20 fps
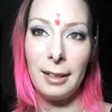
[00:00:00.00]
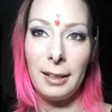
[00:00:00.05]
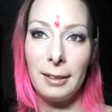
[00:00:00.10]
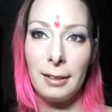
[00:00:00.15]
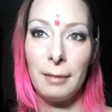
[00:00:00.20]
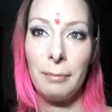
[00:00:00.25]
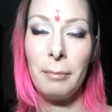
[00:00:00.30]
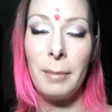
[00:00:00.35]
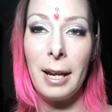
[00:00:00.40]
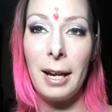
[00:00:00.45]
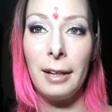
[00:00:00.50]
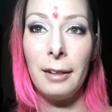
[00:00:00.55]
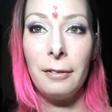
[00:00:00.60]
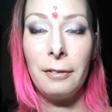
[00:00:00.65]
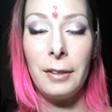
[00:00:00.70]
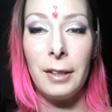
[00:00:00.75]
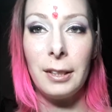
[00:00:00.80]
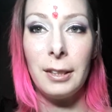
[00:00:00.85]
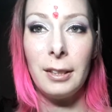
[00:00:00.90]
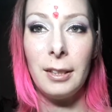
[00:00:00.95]
is a
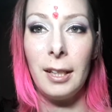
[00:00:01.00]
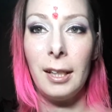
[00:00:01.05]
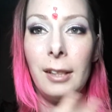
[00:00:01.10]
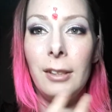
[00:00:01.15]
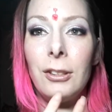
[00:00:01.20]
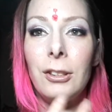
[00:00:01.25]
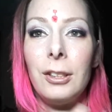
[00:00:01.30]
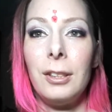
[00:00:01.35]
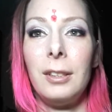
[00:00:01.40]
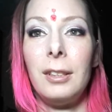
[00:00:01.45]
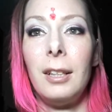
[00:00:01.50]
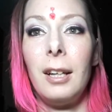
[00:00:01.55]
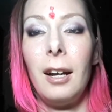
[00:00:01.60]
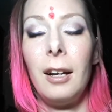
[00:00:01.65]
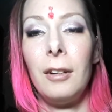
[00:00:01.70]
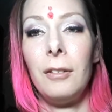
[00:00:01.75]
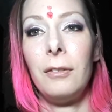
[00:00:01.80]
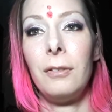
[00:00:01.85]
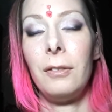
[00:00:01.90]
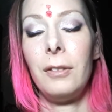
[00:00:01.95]
manifestation
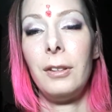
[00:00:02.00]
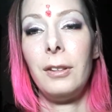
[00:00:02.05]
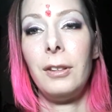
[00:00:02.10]
of